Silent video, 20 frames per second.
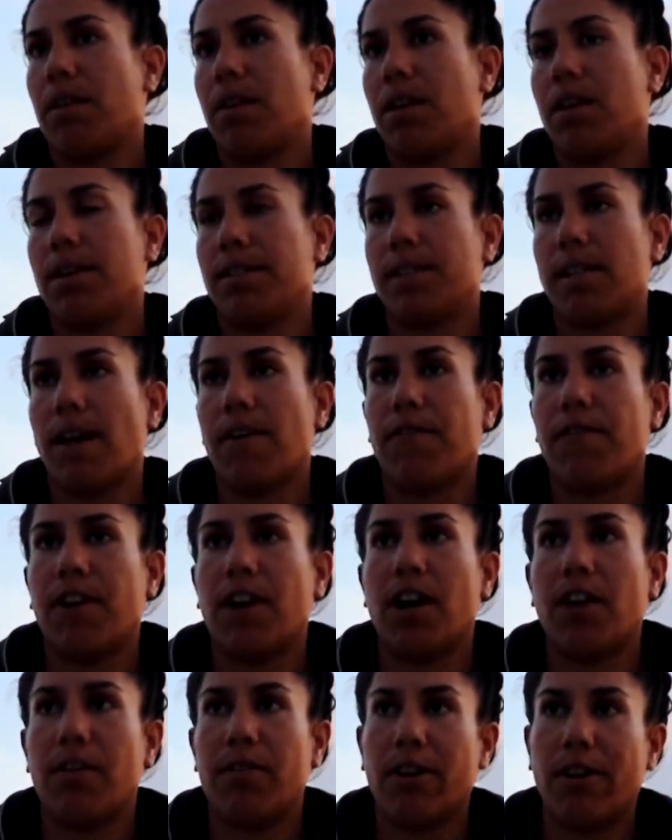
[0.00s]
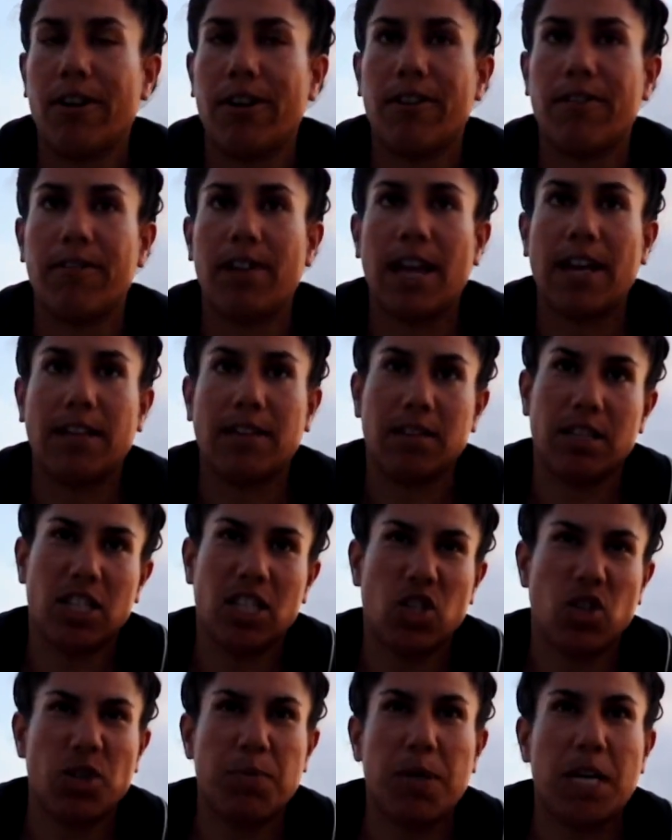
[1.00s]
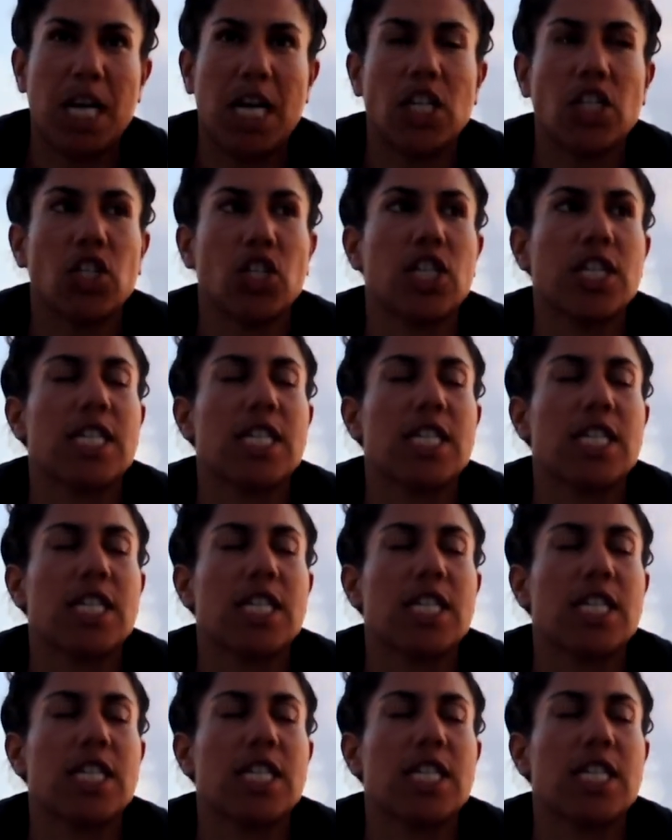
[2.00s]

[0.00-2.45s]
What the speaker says: he suffered a lot of discrimination